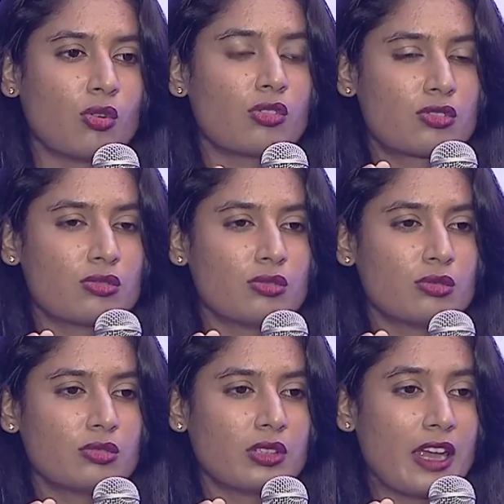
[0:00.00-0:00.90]
go to
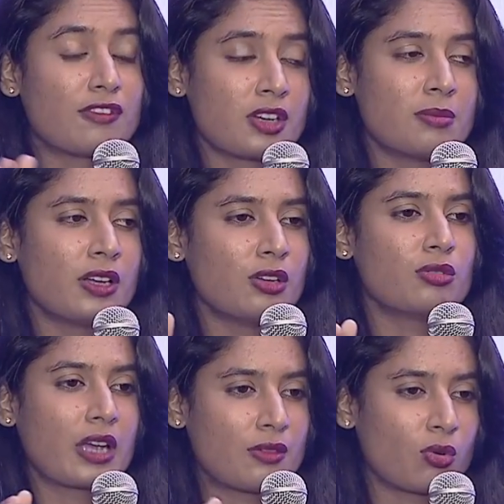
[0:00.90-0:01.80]
everybody who
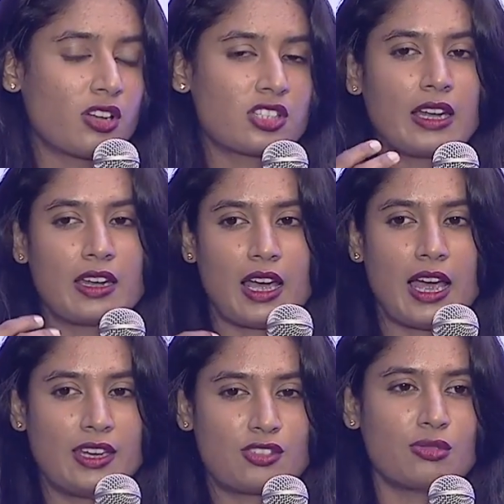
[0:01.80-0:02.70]
can watch. And
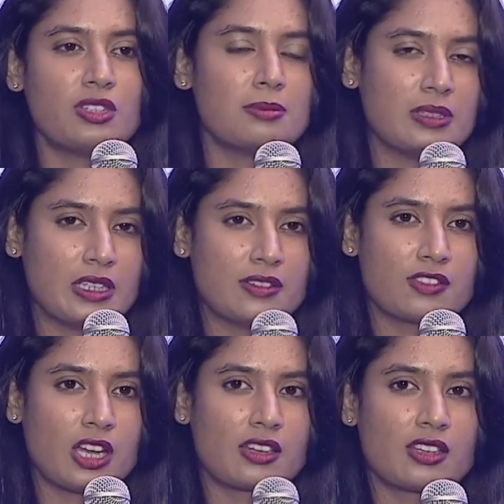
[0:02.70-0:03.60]
I truly believe
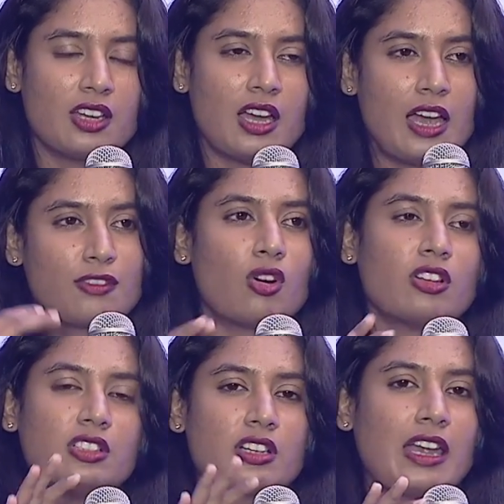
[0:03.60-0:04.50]
that I've
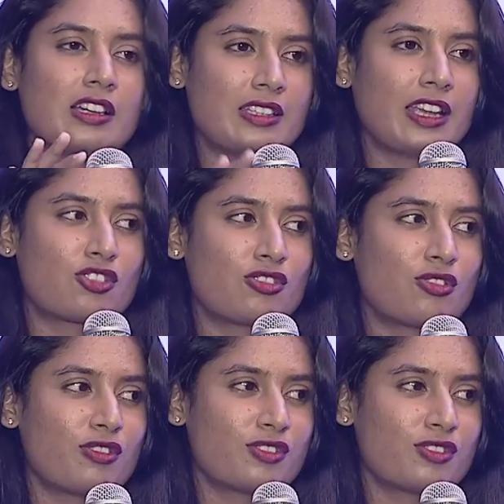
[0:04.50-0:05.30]
got the right section of